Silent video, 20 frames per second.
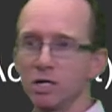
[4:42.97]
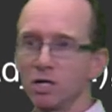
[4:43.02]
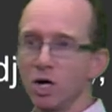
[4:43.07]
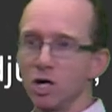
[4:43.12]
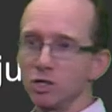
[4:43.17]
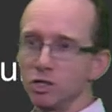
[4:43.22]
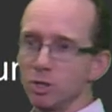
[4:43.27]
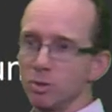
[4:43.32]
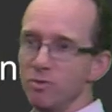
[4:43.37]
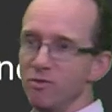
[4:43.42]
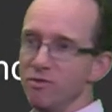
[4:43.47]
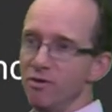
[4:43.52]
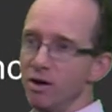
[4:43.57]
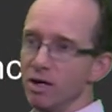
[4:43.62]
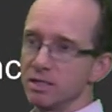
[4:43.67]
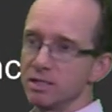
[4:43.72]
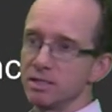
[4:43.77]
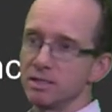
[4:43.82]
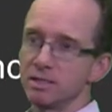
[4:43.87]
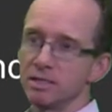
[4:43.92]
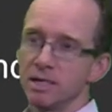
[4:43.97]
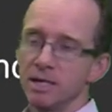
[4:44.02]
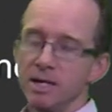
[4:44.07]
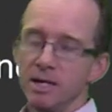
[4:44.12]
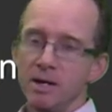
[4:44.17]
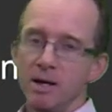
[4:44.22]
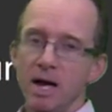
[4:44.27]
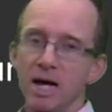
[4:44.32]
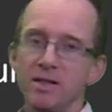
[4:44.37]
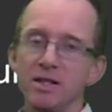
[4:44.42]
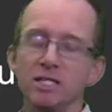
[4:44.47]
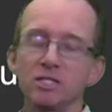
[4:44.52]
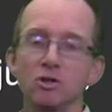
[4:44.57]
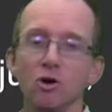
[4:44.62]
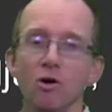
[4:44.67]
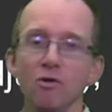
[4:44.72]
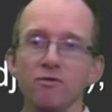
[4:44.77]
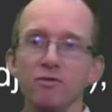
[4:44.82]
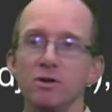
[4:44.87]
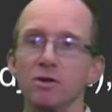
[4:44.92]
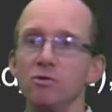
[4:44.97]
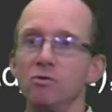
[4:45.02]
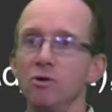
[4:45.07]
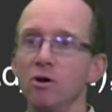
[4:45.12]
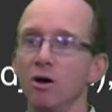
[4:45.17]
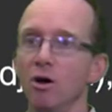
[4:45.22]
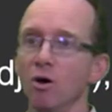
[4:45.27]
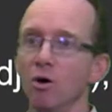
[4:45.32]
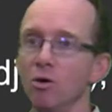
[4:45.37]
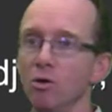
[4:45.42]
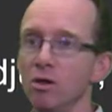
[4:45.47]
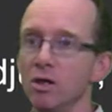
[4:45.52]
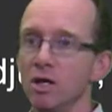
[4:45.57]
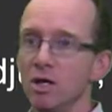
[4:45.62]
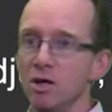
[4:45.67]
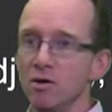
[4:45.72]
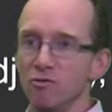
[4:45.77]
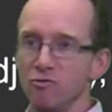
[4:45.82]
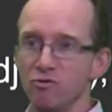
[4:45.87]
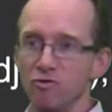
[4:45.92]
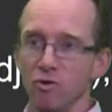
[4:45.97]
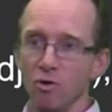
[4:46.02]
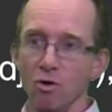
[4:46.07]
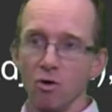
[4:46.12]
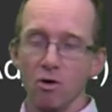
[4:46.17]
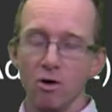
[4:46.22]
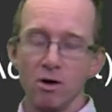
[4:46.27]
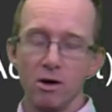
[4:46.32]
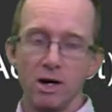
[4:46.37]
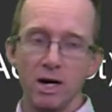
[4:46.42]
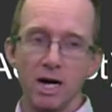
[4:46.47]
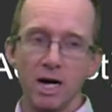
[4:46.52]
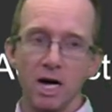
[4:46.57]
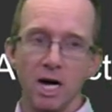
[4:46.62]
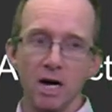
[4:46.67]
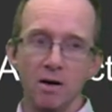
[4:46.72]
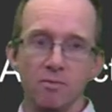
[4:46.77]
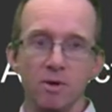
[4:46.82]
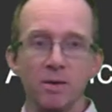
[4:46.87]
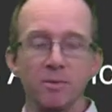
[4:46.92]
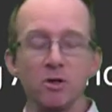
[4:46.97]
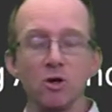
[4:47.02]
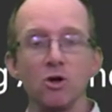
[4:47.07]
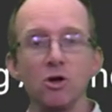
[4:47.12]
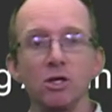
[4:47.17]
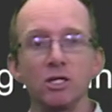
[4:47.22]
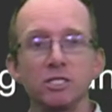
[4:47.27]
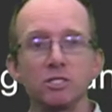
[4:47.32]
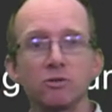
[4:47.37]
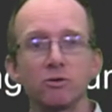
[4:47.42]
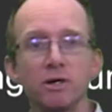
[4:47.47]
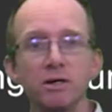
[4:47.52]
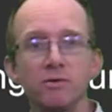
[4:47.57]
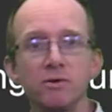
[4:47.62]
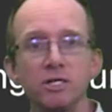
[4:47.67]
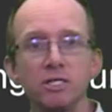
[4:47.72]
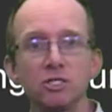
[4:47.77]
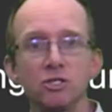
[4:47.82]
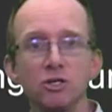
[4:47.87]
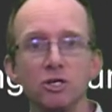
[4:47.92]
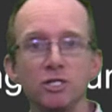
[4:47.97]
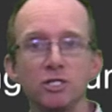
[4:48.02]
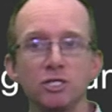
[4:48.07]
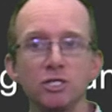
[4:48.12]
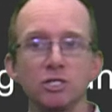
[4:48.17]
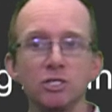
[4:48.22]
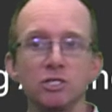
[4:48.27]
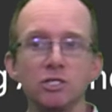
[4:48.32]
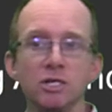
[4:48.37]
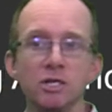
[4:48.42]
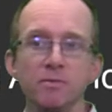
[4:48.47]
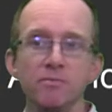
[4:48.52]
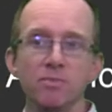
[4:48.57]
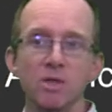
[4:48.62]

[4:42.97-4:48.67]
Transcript: Co-supervisors, and that's often a role for maybe early degree researchers,